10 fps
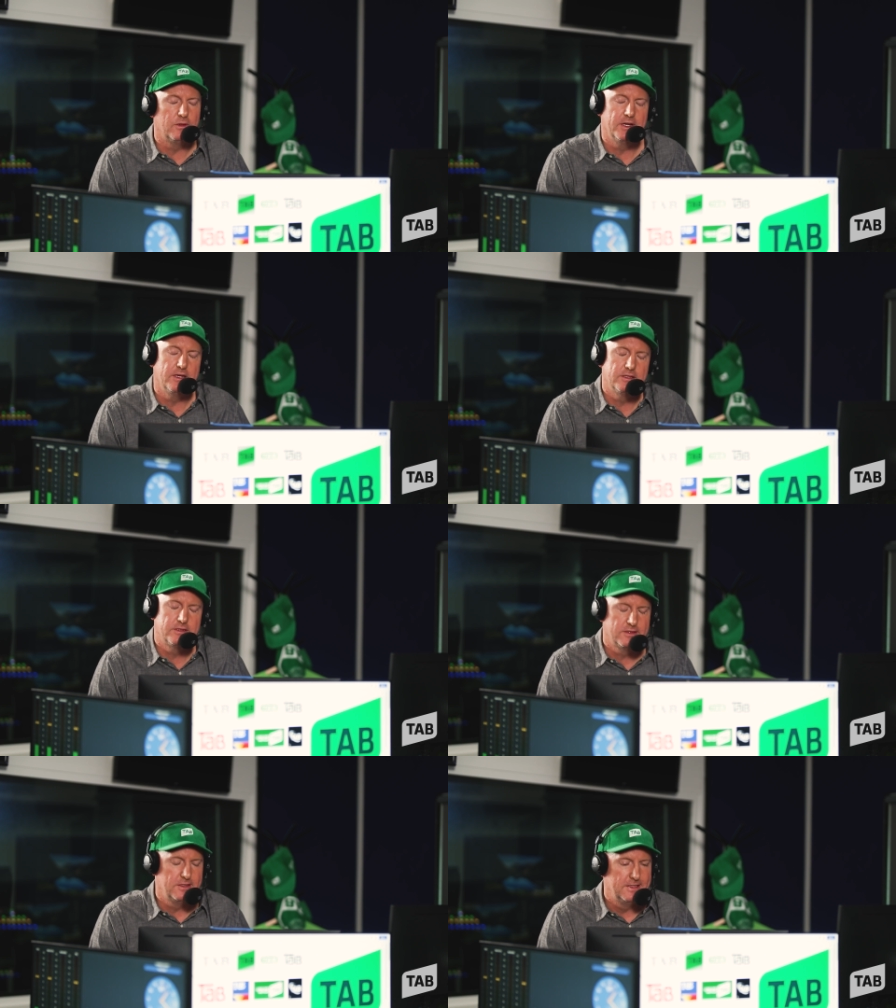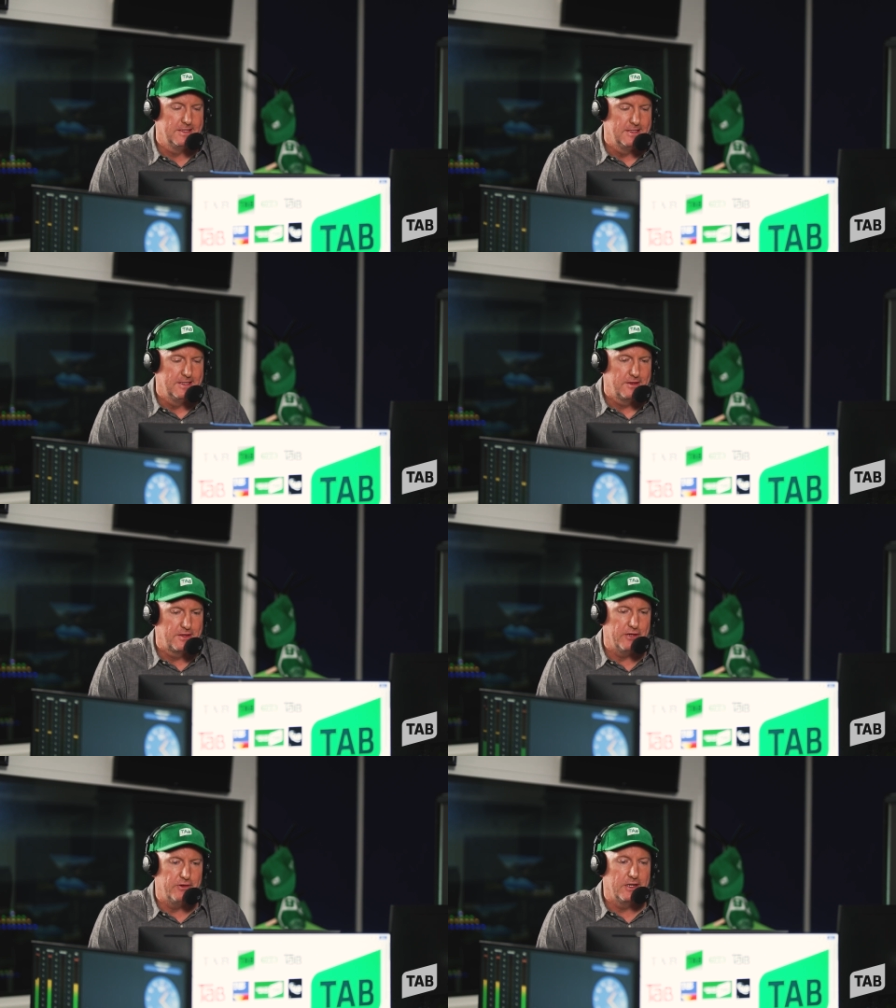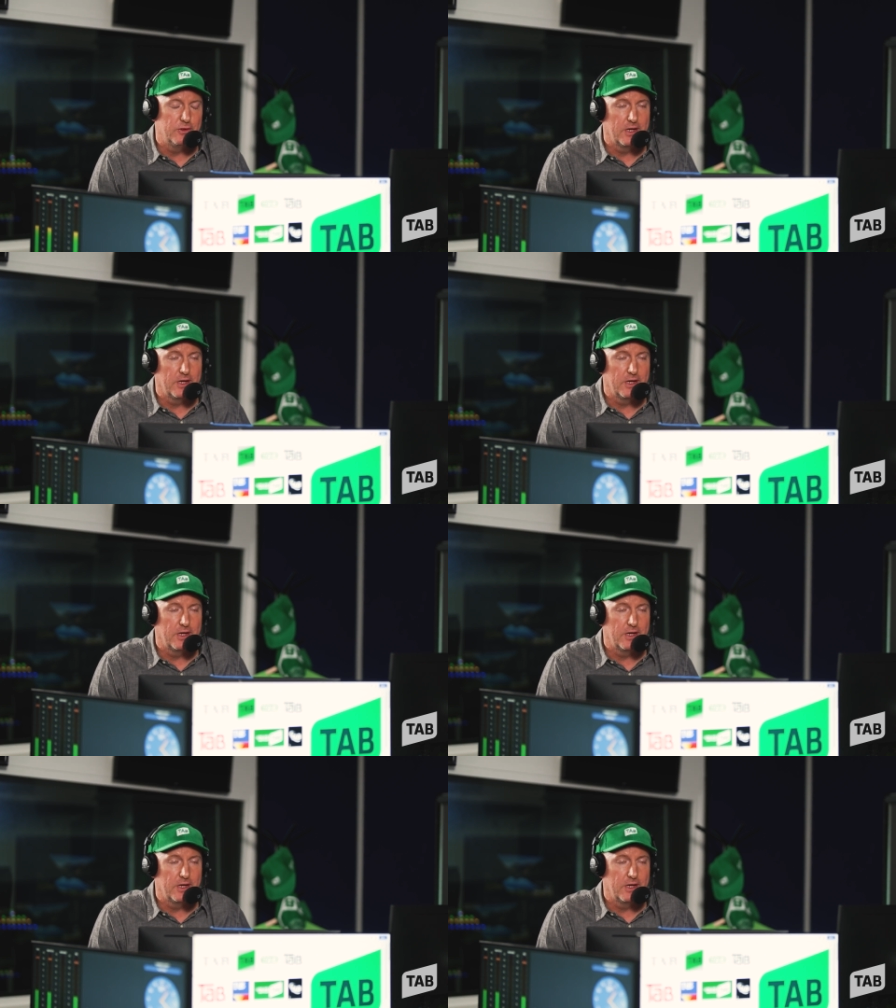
I mean, it's theoretical.